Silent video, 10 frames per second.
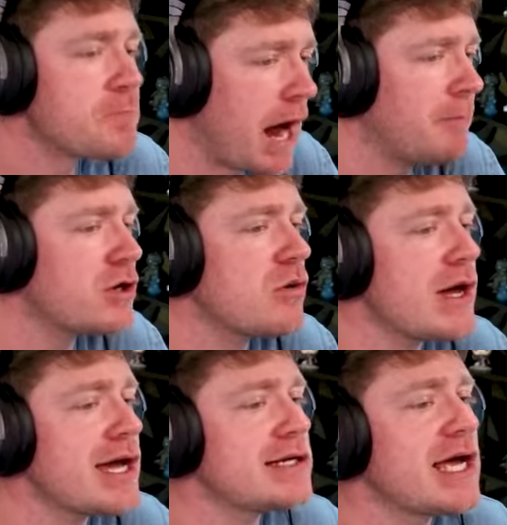I'm going to go
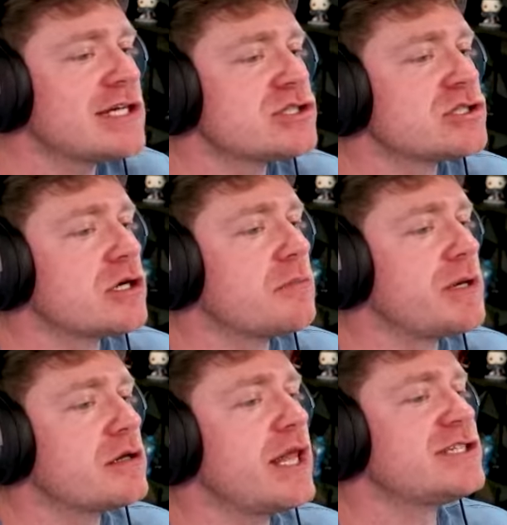ahead and guess it's going to
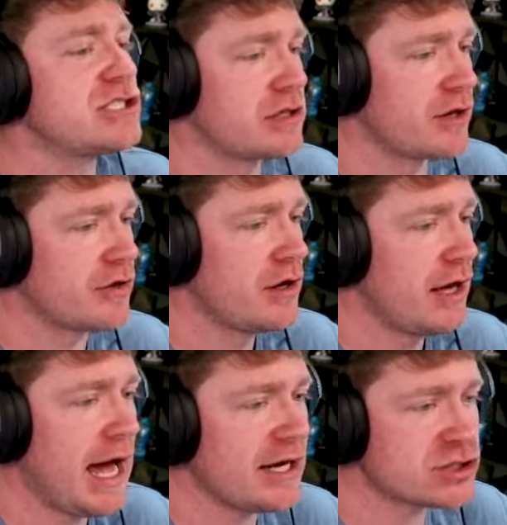be Glacialith.
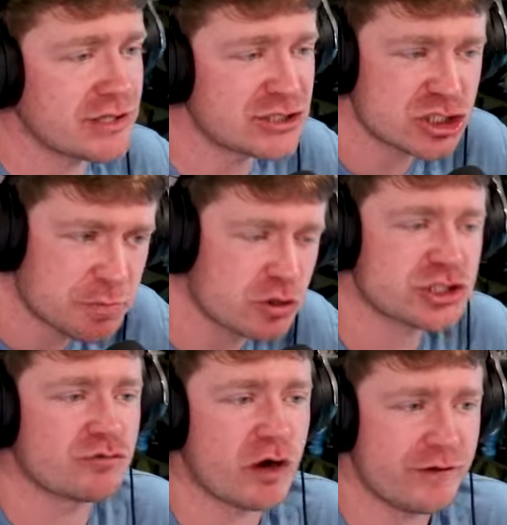Actually, is this
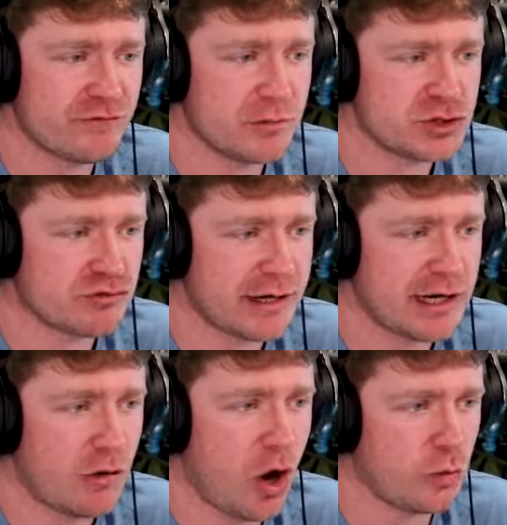person running from us right
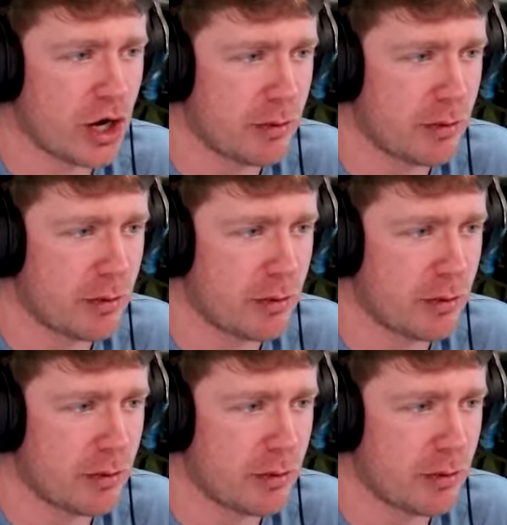now? Hold